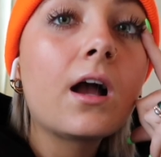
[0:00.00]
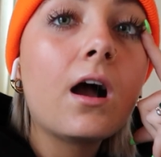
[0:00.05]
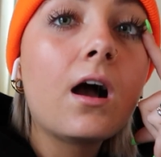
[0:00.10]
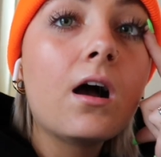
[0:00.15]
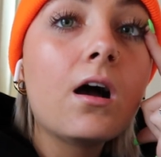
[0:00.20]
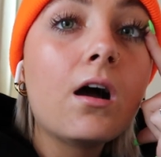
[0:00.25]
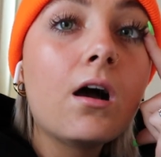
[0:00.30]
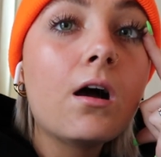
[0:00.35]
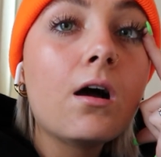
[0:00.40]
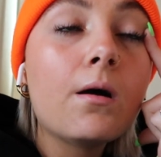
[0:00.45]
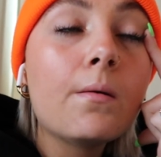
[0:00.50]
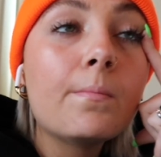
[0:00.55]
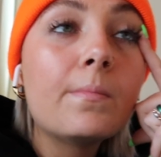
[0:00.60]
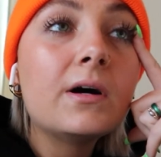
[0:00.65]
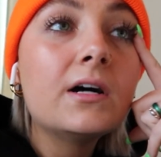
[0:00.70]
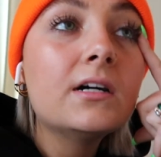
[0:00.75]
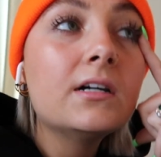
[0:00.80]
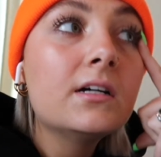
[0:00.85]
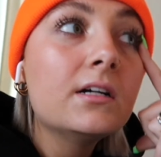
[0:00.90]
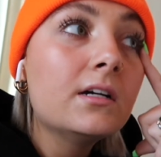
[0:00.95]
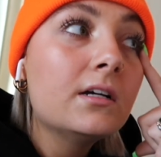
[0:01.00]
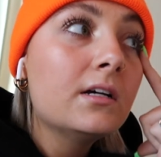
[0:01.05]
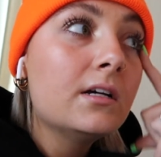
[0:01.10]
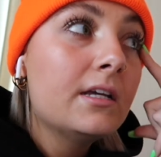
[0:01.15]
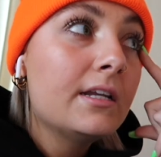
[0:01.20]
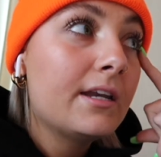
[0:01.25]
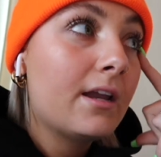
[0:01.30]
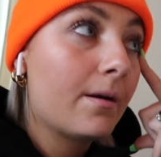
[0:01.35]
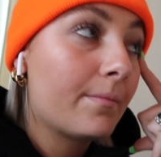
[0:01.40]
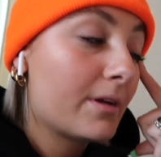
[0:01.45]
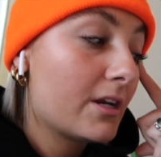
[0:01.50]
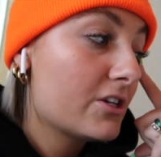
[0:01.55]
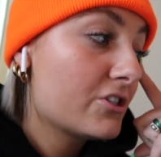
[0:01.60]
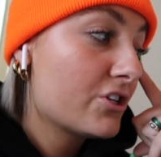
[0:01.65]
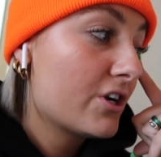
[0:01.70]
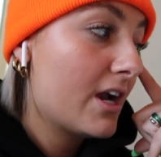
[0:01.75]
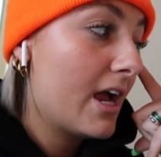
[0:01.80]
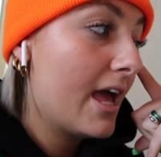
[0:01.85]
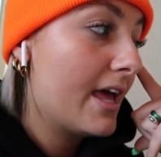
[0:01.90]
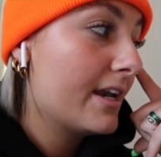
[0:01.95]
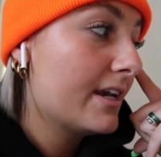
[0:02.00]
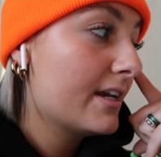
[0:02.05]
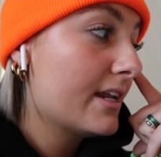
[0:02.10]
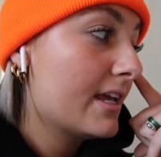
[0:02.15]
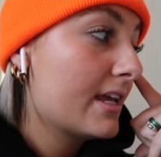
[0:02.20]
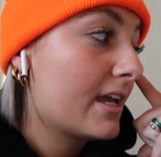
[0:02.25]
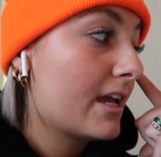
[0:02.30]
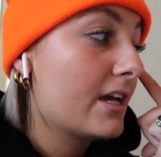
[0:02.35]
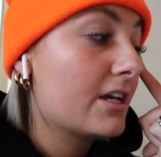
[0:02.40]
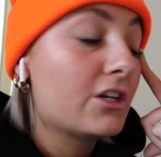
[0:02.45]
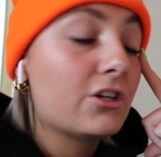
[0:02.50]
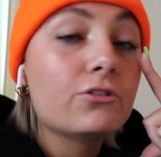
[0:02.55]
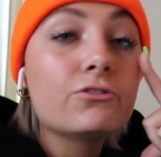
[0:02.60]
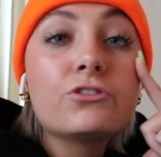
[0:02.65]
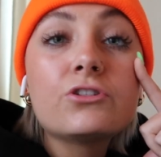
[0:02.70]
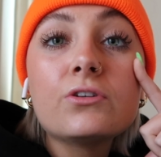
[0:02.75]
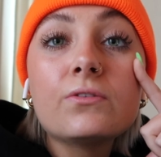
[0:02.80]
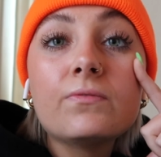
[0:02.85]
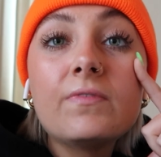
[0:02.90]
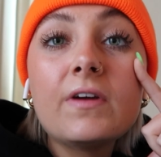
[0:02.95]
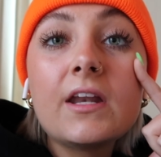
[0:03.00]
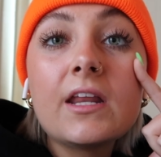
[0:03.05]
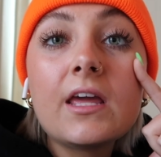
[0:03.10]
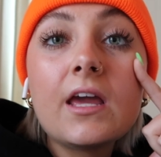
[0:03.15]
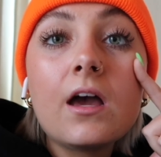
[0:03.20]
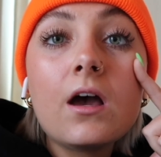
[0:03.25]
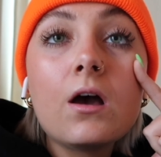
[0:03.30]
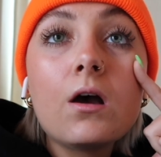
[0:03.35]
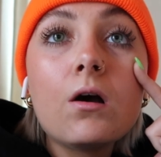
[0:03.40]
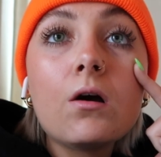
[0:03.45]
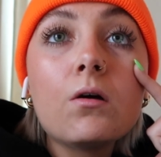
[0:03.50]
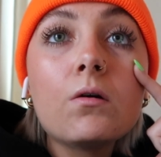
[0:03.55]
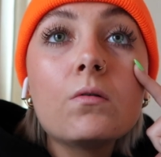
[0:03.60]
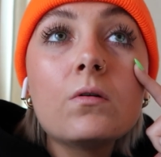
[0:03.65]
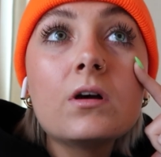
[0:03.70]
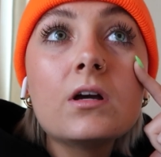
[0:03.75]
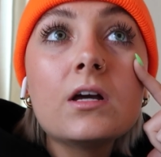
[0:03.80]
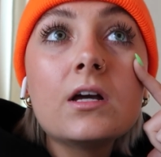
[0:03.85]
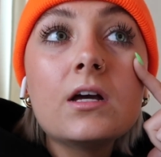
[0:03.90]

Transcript: Um, now I'm gonna start editing a YouTube video.